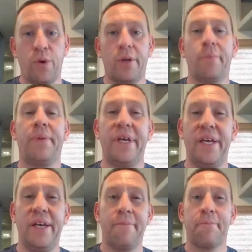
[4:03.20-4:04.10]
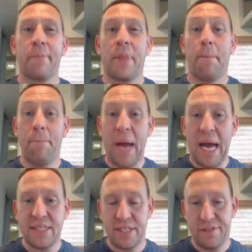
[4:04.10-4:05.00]
will be
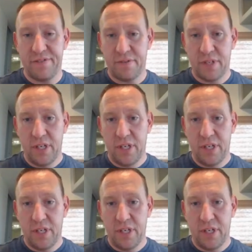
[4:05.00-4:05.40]
massive.